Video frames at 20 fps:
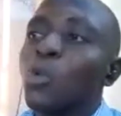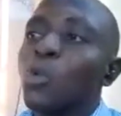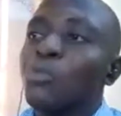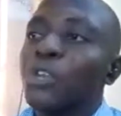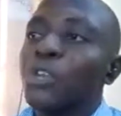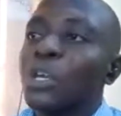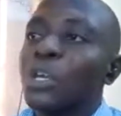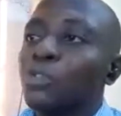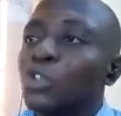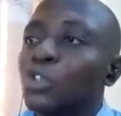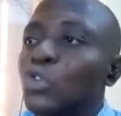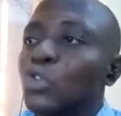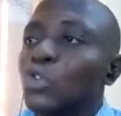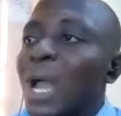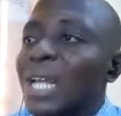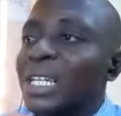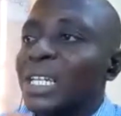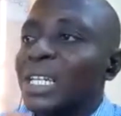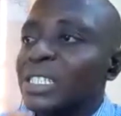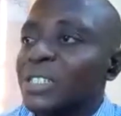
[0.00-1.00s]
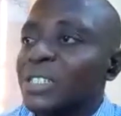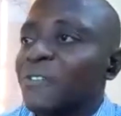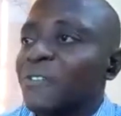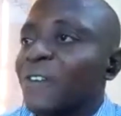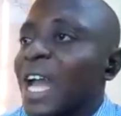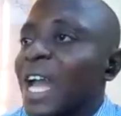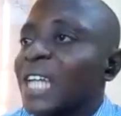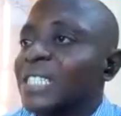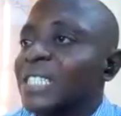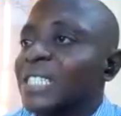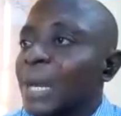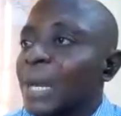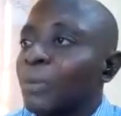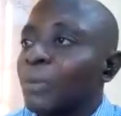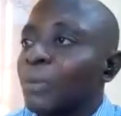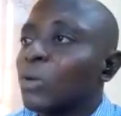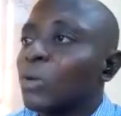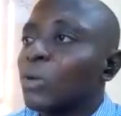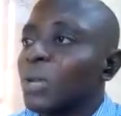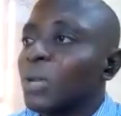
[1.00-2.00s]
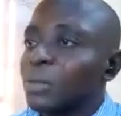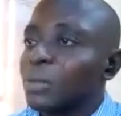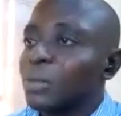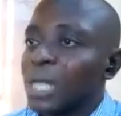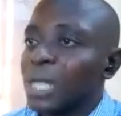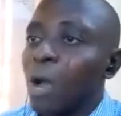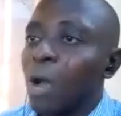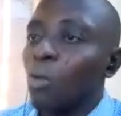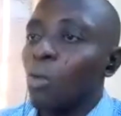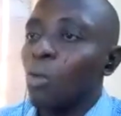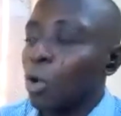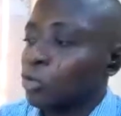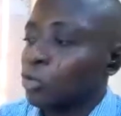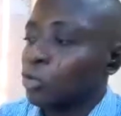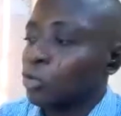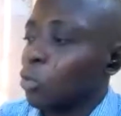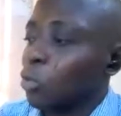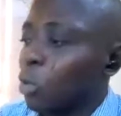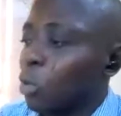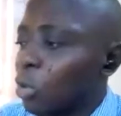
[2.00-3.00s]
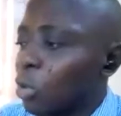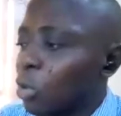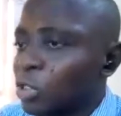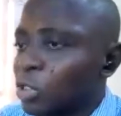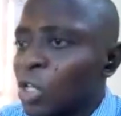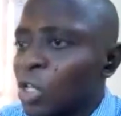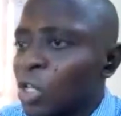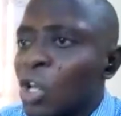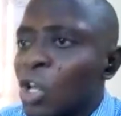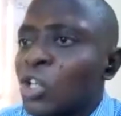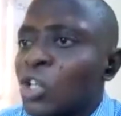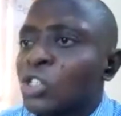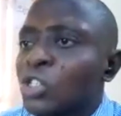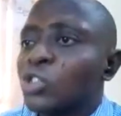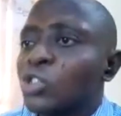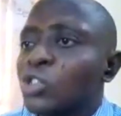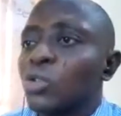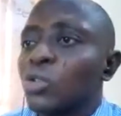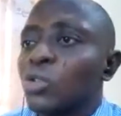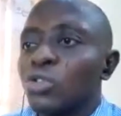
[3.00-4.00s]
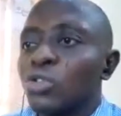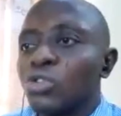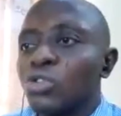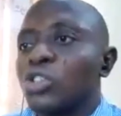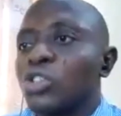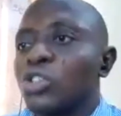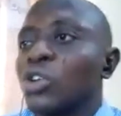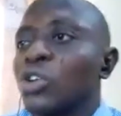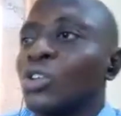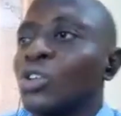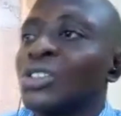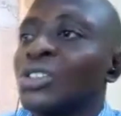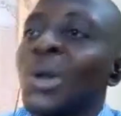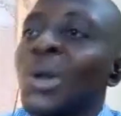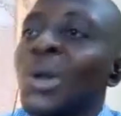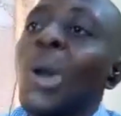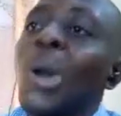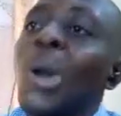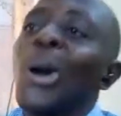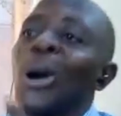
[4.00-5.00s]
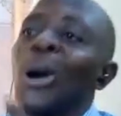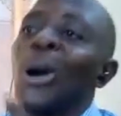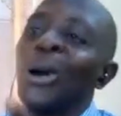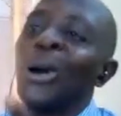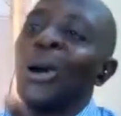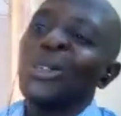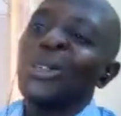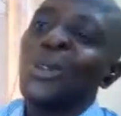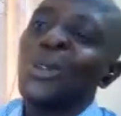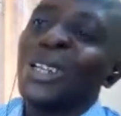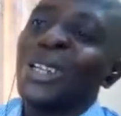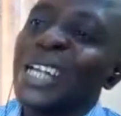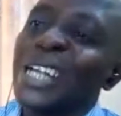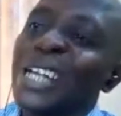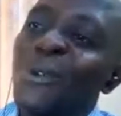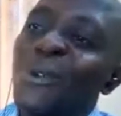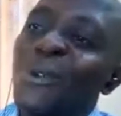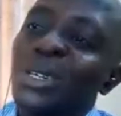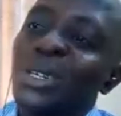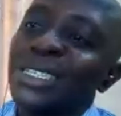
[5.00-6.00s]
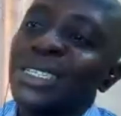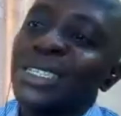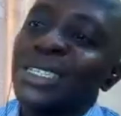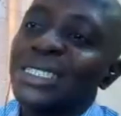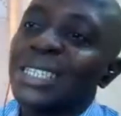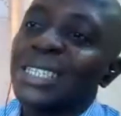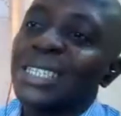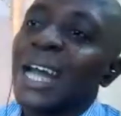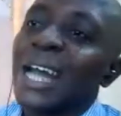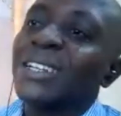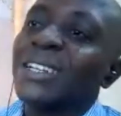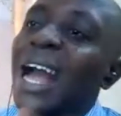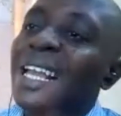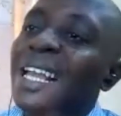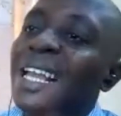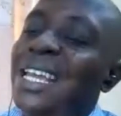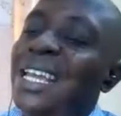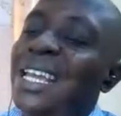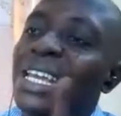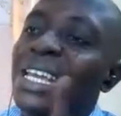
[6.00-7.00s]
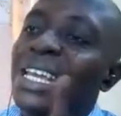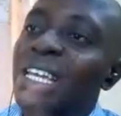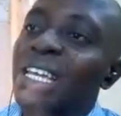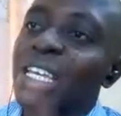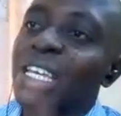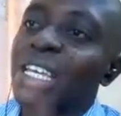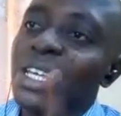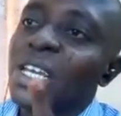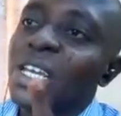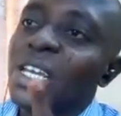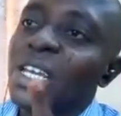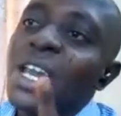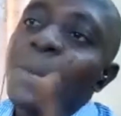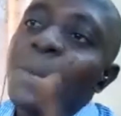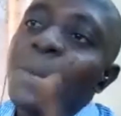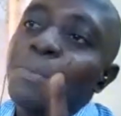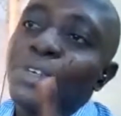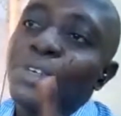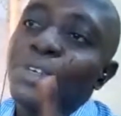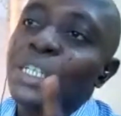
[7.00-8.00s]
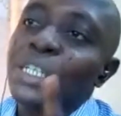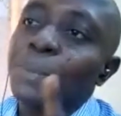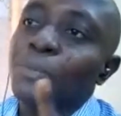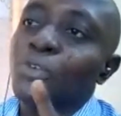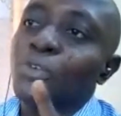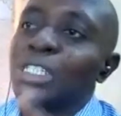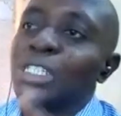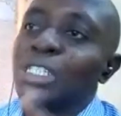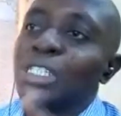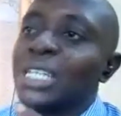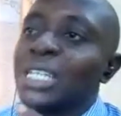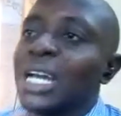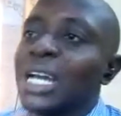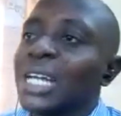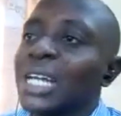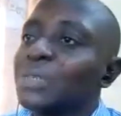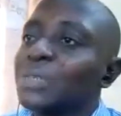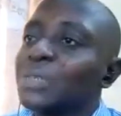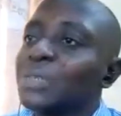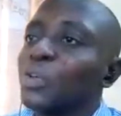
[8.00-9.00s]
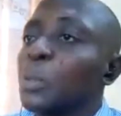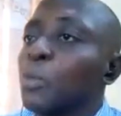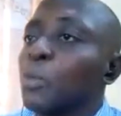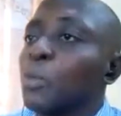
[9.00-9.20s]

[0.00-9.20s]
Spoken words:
will be able to identify their problems and work towards solutions. Also, another key principle is that